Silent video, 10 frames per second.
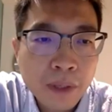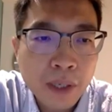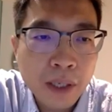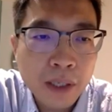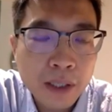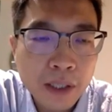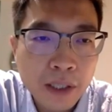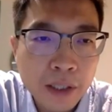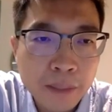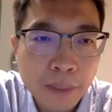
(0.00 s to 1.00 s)
uh,
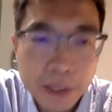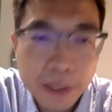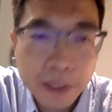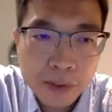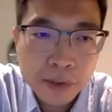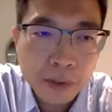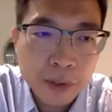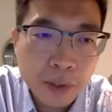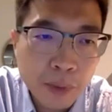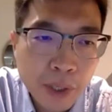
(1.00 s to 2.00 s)
the patients.
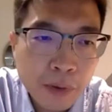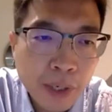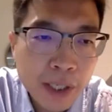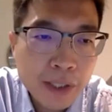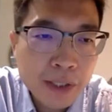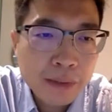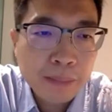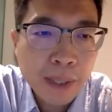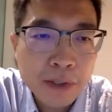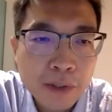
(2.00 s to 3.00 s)
So the regress
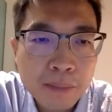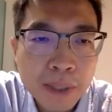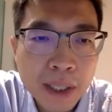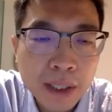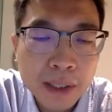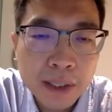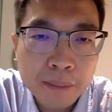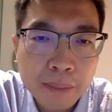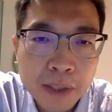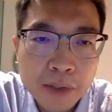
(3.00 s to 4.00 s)
patient, meaning the
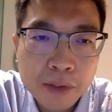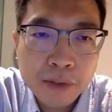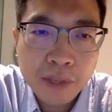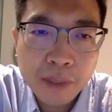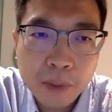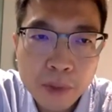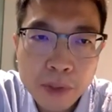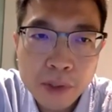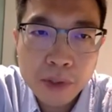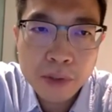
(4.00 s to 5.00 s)
patient's fibrosis